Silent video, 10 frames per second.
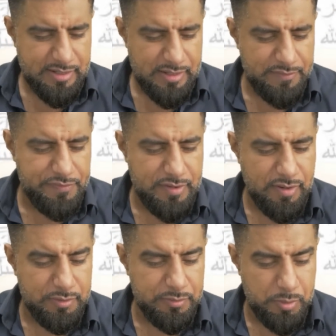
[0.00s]
I've
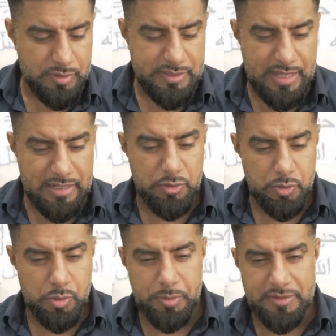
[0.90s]
forgotten what that
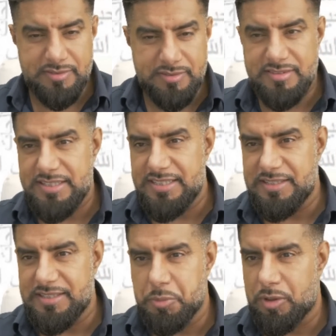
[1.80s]
law was,
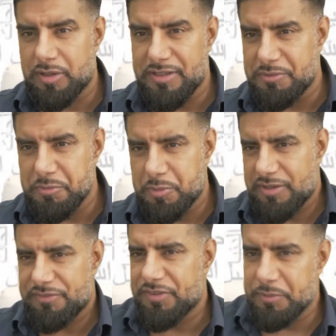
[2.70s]
C1,
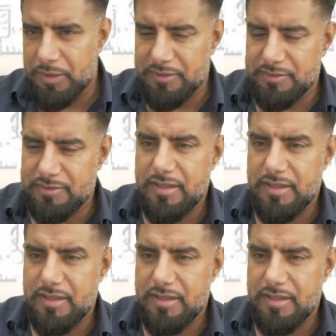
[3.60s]
whatever it was.